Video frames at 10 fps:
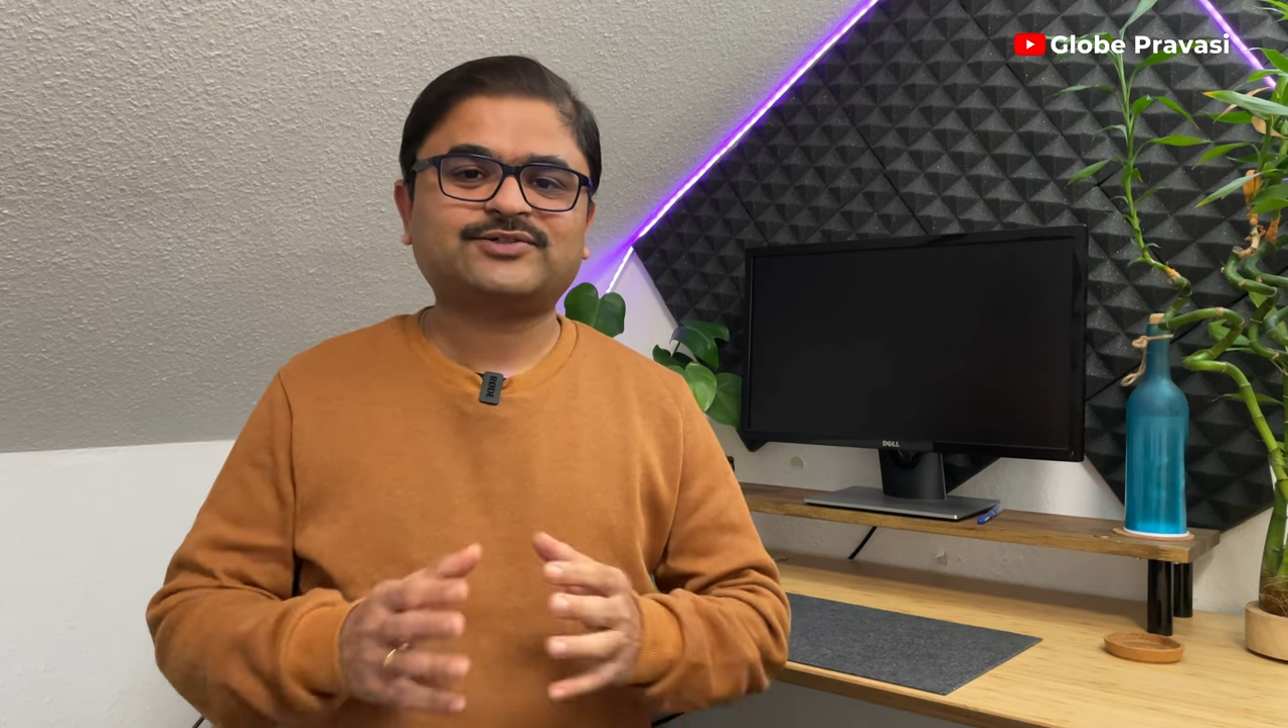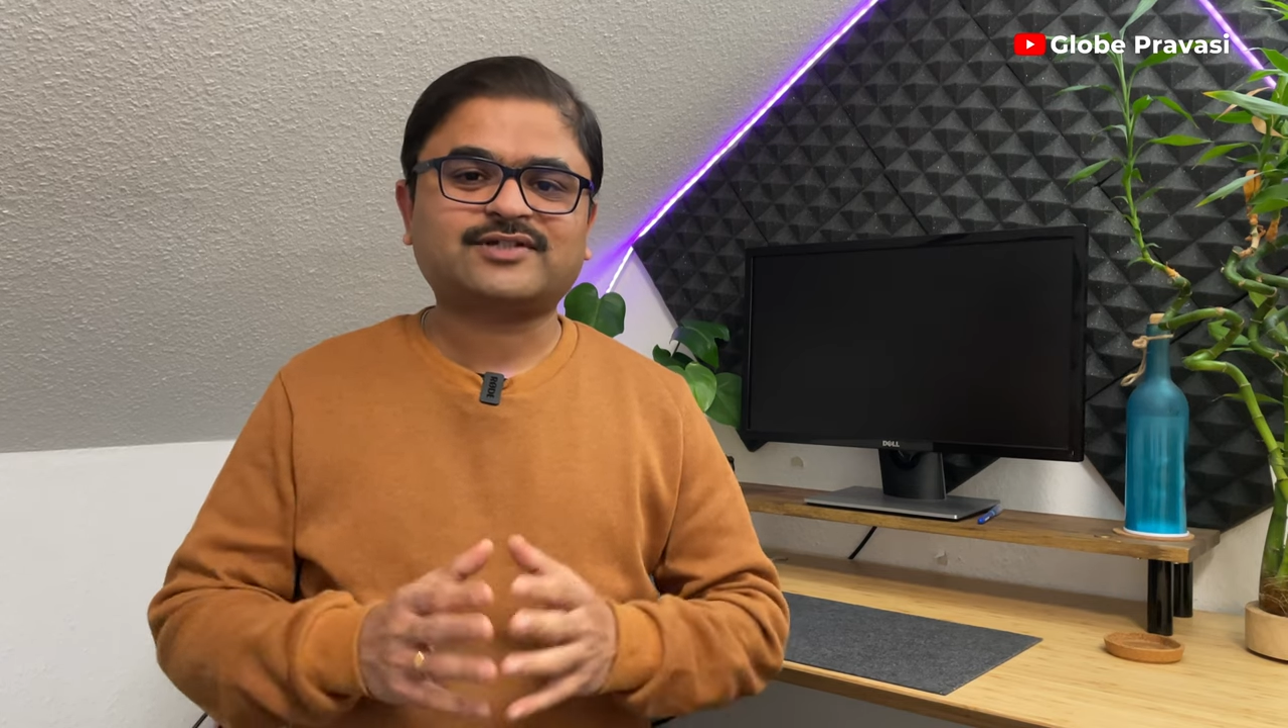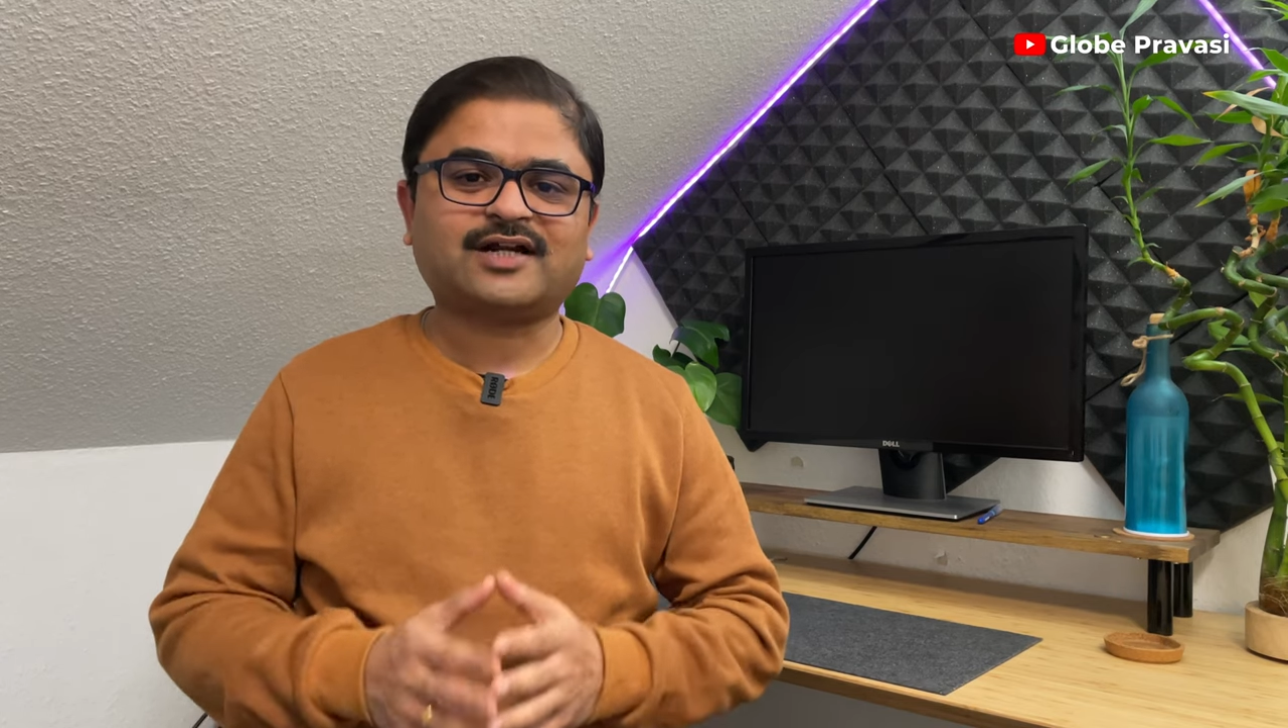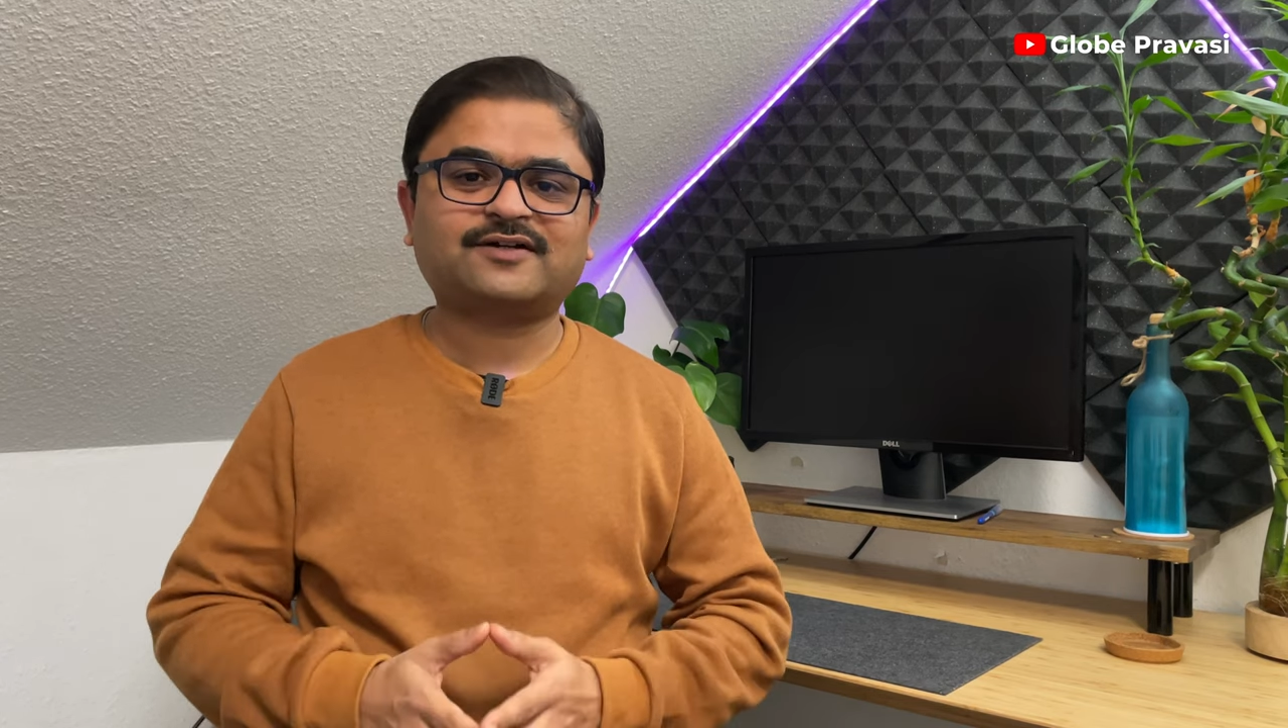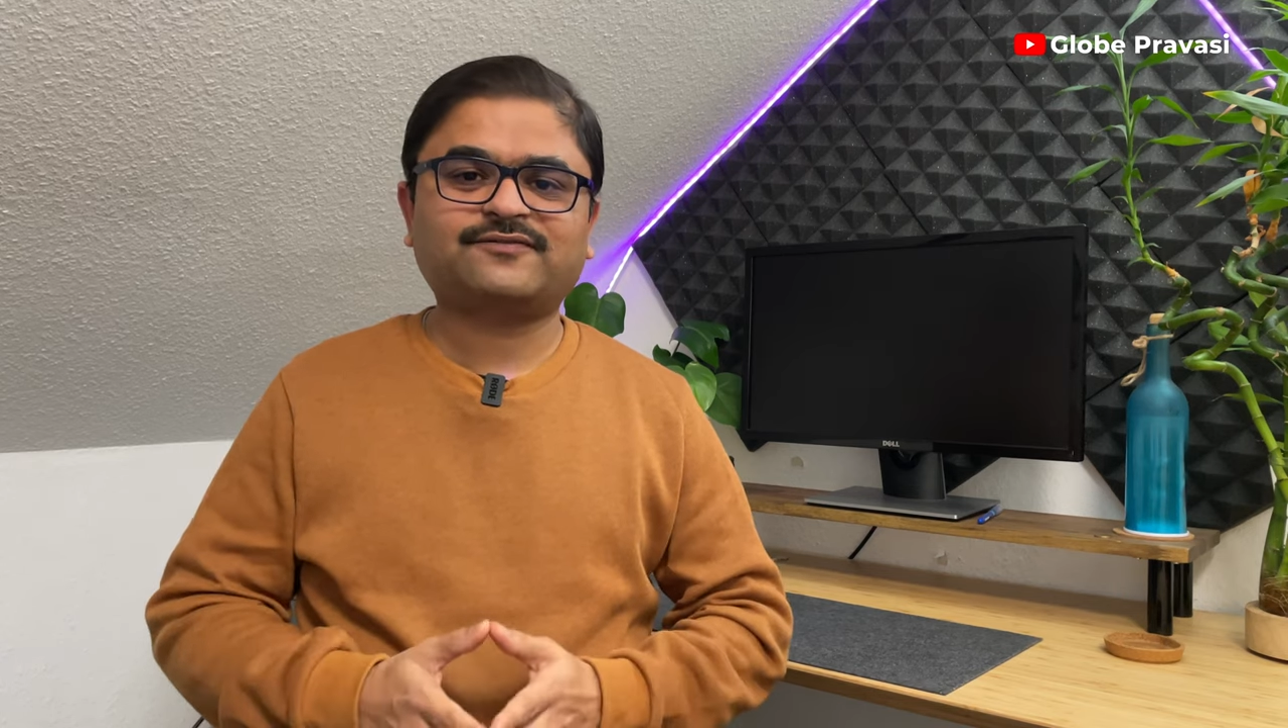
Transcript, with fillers: start